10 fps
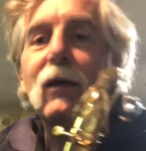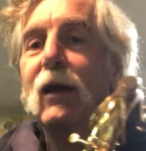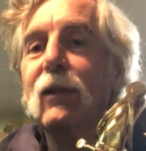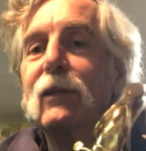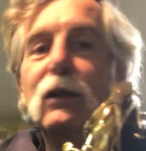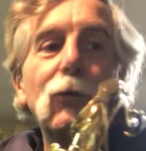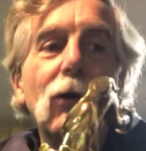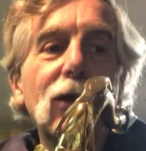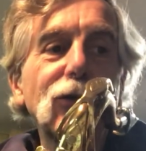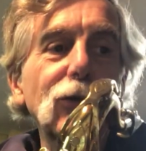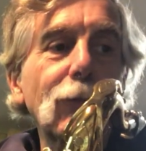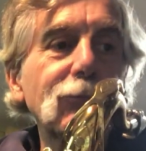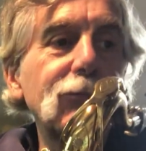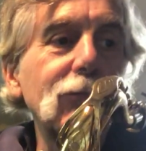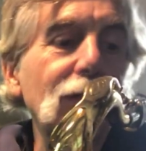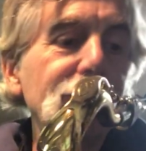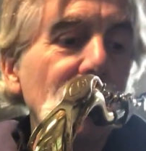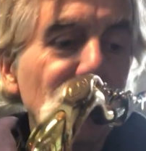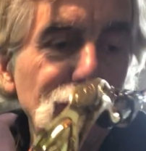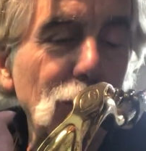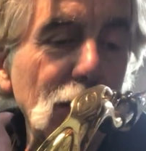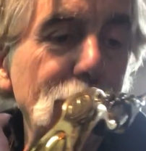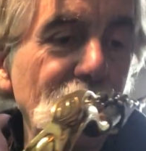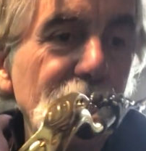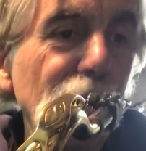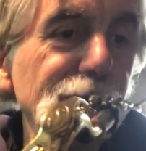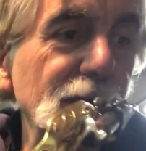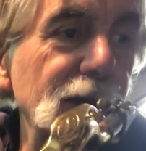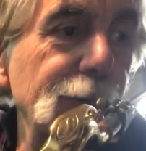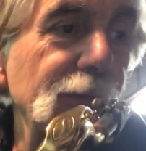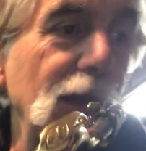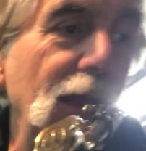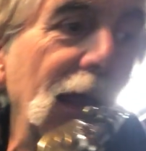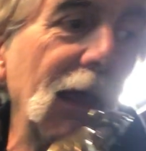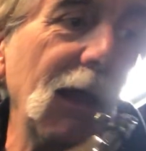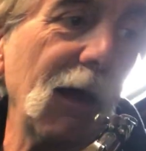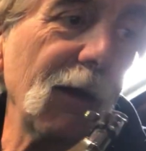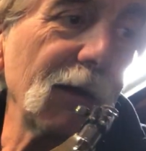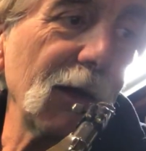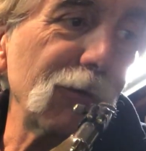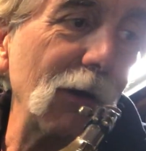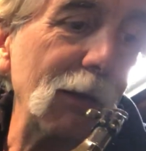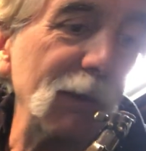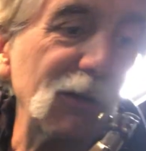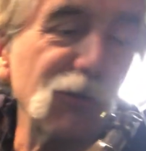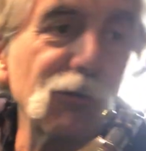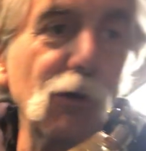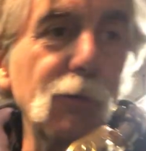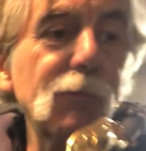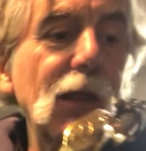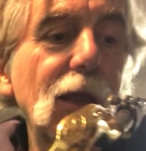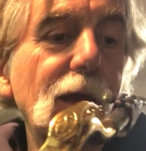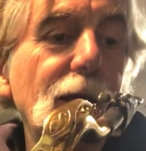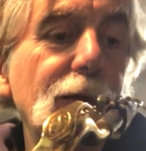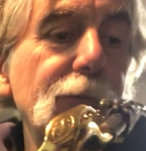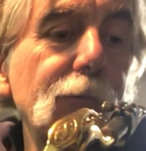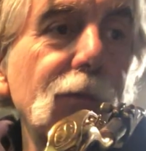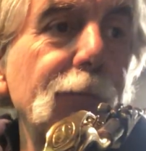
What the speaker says: Anything you want to do. So we're going to play a little ditty and try to make it short. And